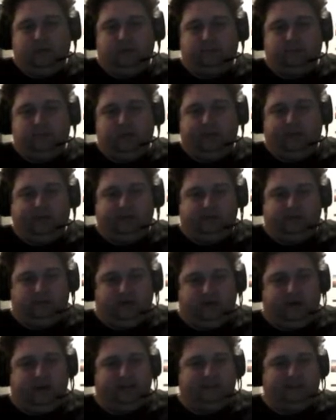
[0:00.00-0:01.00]
Price is
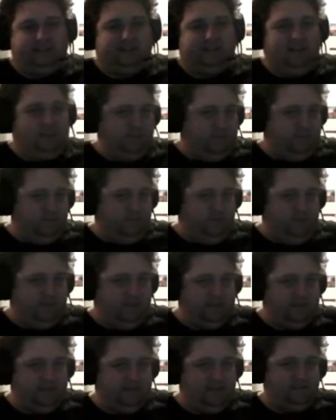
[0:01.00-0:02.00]
Right, still has a few
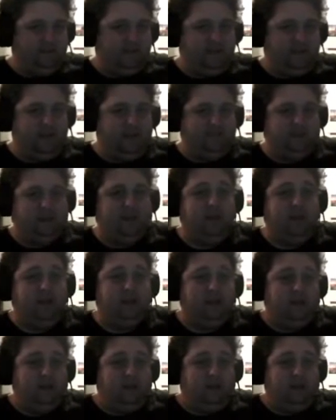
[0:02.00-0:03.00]
weeks left in taping.
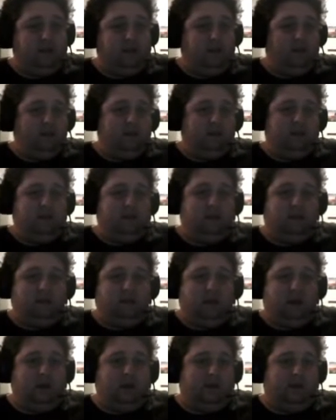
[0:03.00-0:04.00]

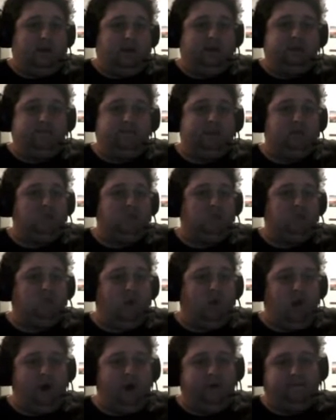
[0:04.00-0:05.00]
It's been
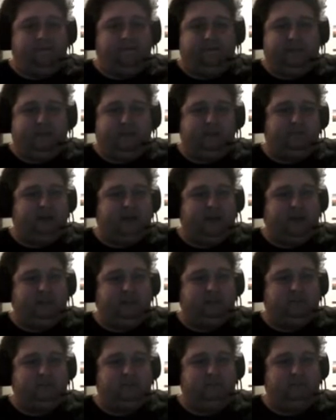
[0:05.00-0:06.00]
rough these
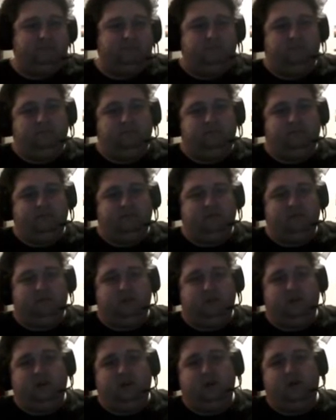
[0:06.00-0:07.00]
past,
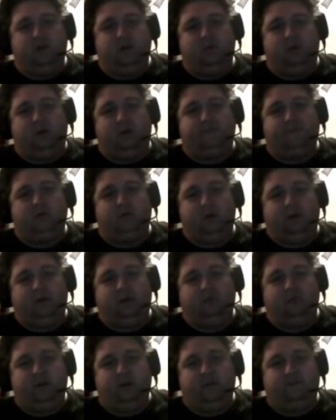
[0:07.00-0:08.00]
a rough
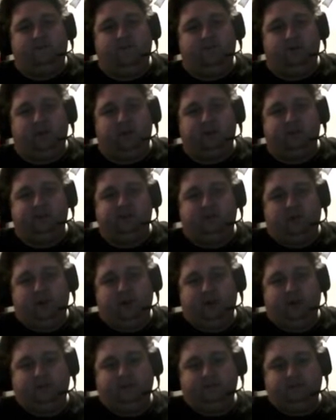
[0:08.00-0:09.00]
2020 for Price is Right.